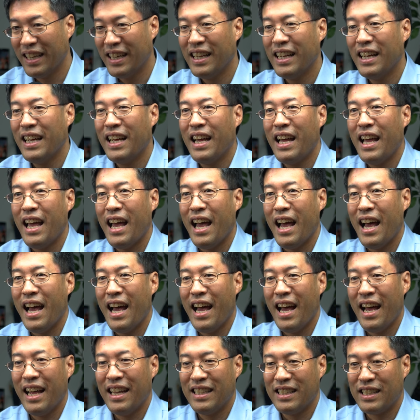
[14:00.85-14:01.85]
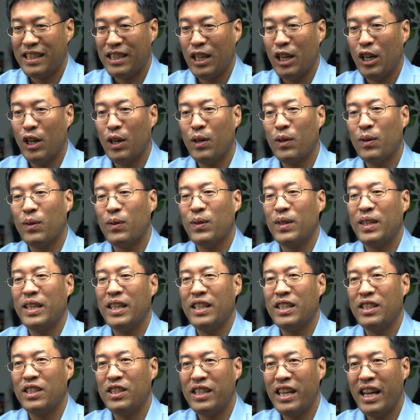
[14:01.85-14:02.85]
Uh-huh. And so
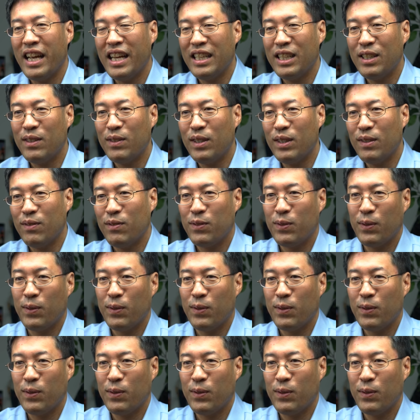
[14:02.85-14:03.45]
in January of